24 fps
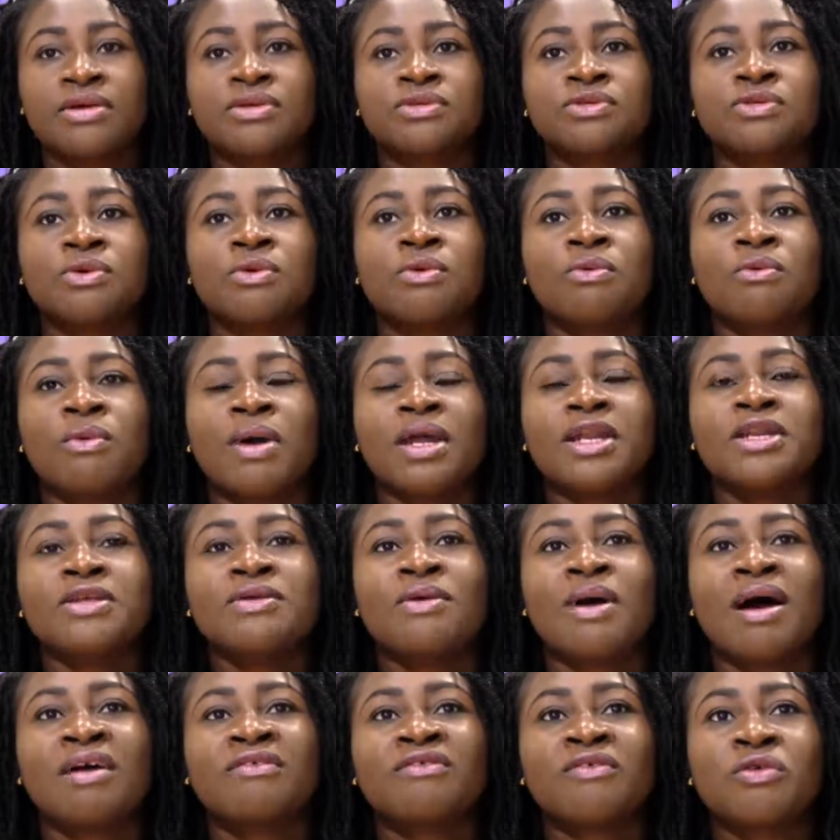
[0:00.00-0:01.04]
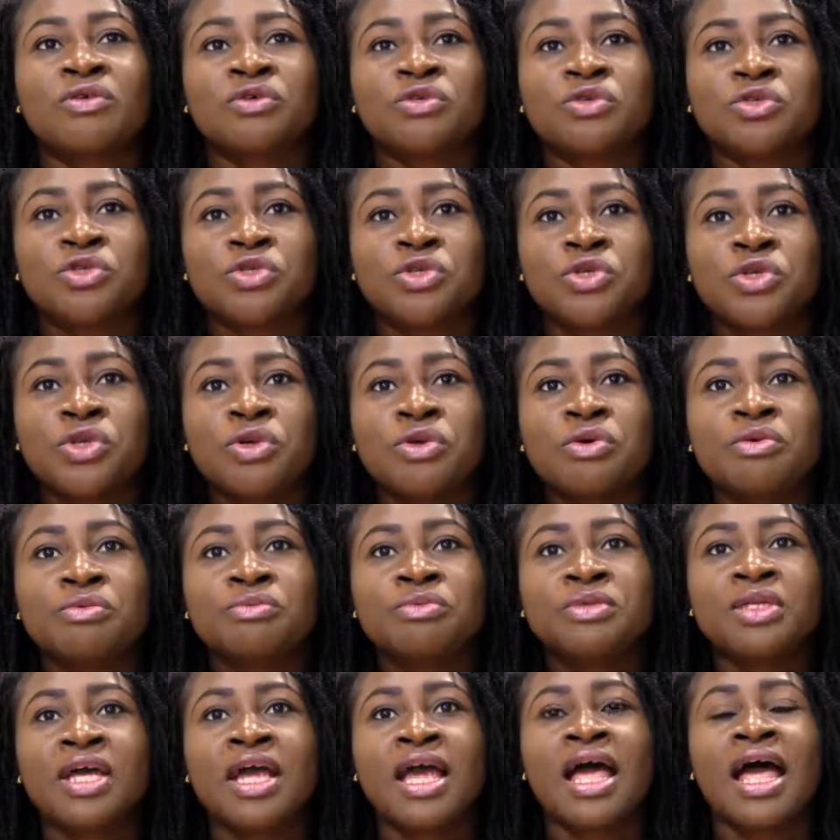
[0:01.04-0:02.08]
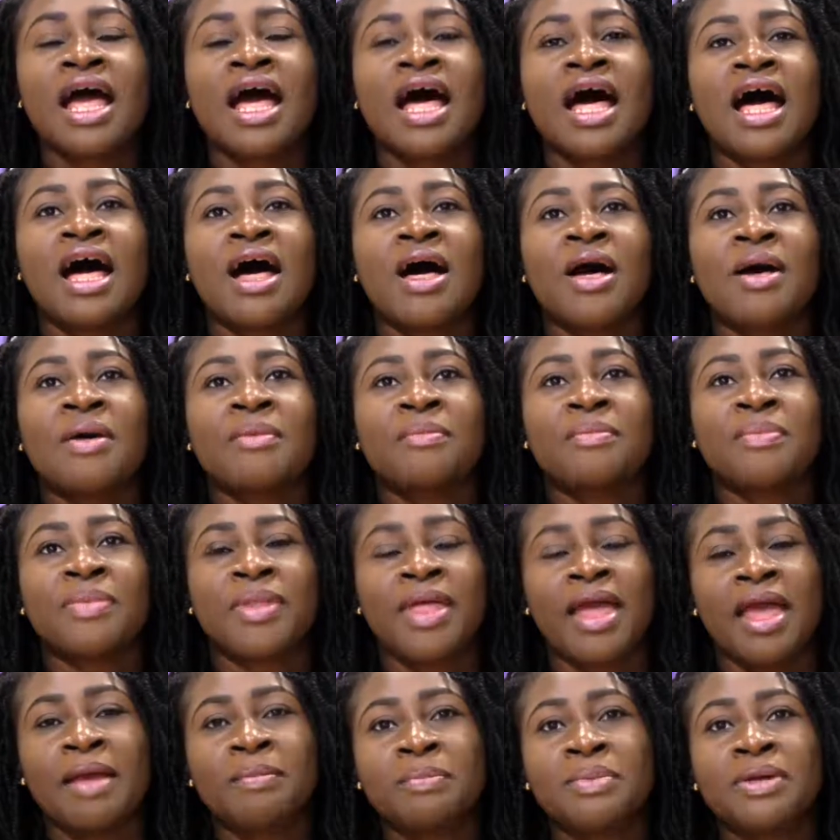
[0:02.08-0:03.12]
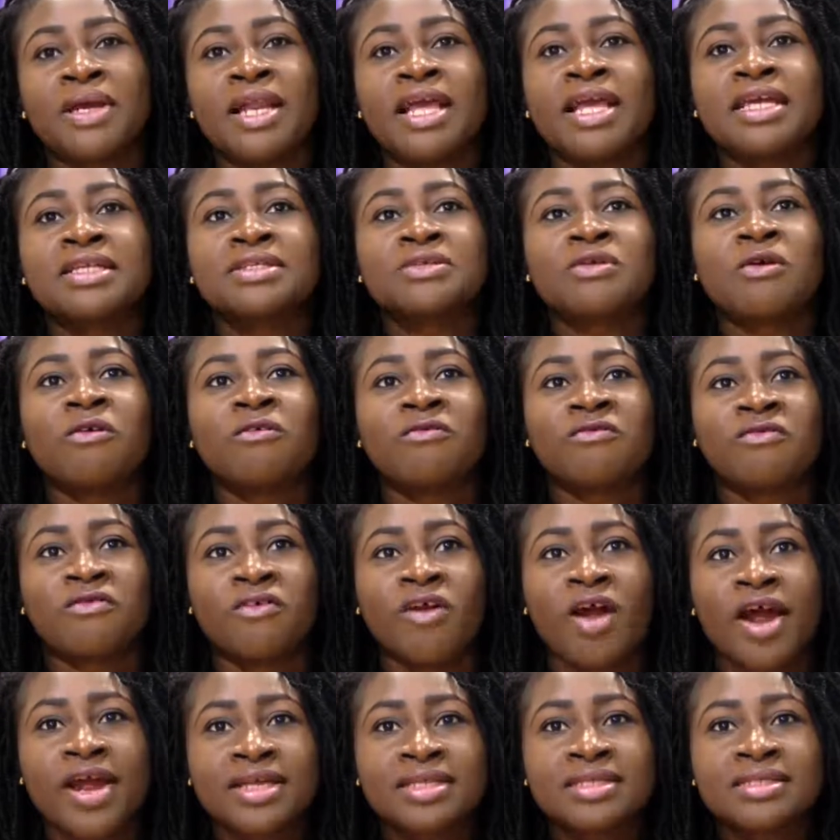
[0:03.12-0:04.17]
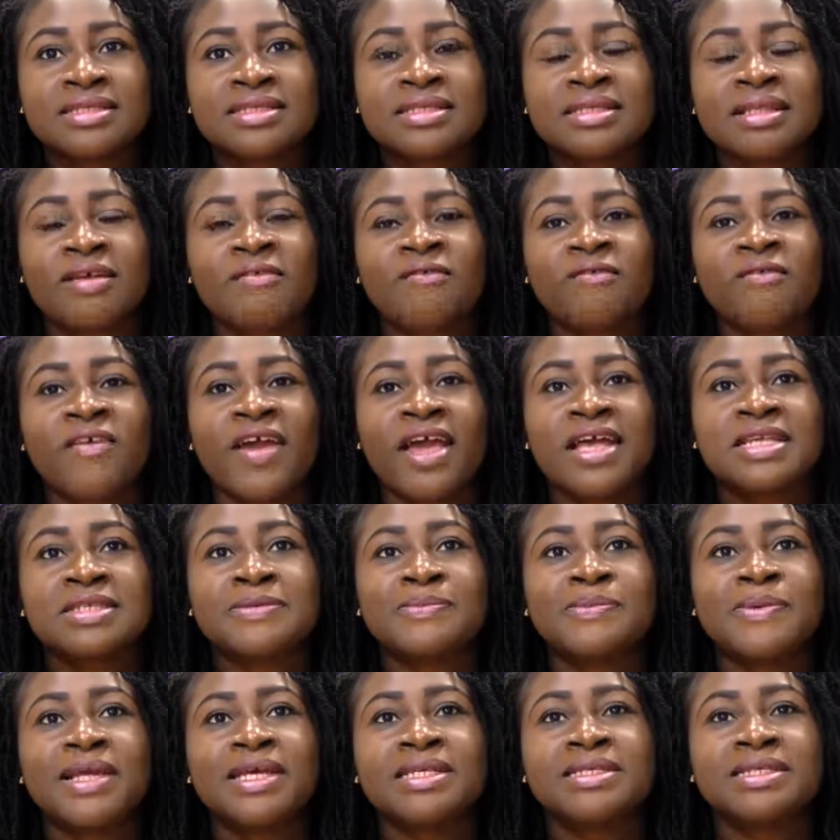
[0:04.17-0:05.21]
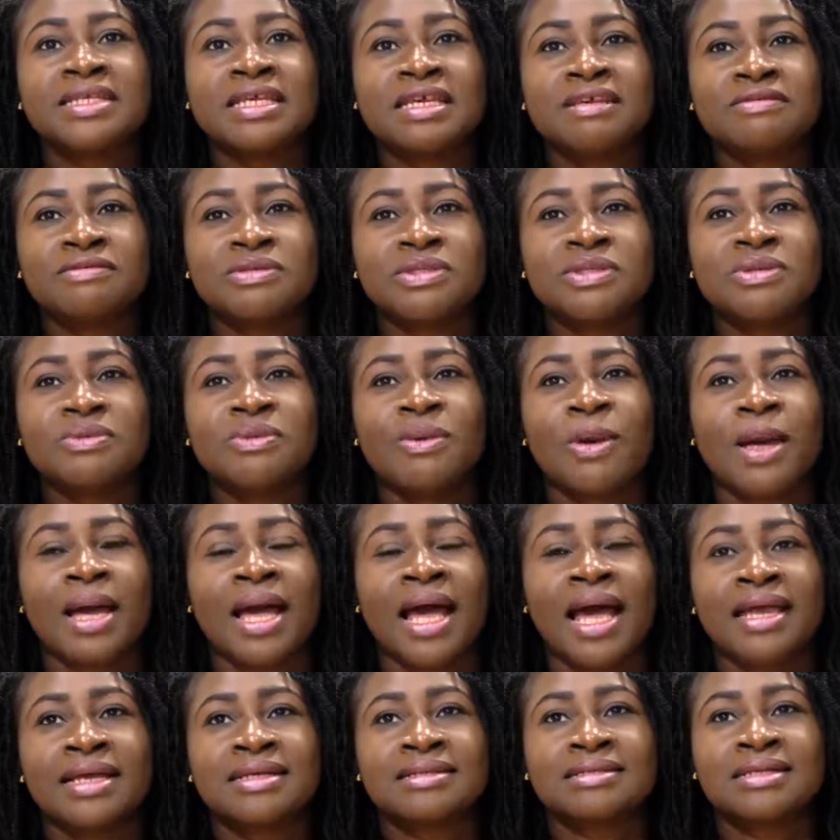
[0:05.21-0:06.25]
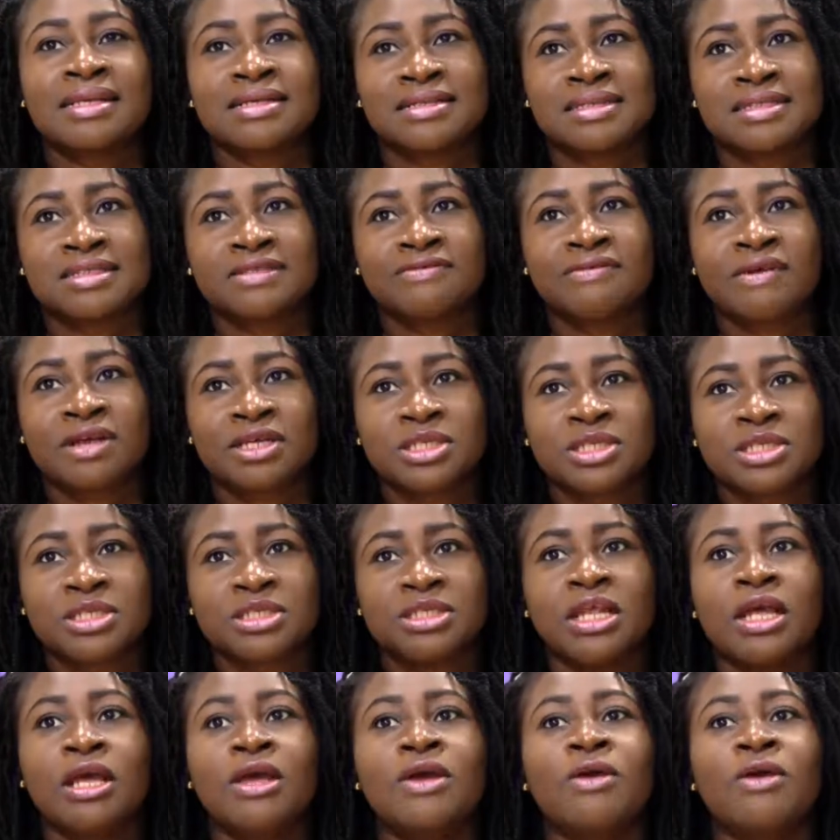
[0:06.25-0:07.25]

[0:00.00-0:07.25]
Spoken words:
So when you have consumed a plate of rice, the first plate gives you a higher satisfaction.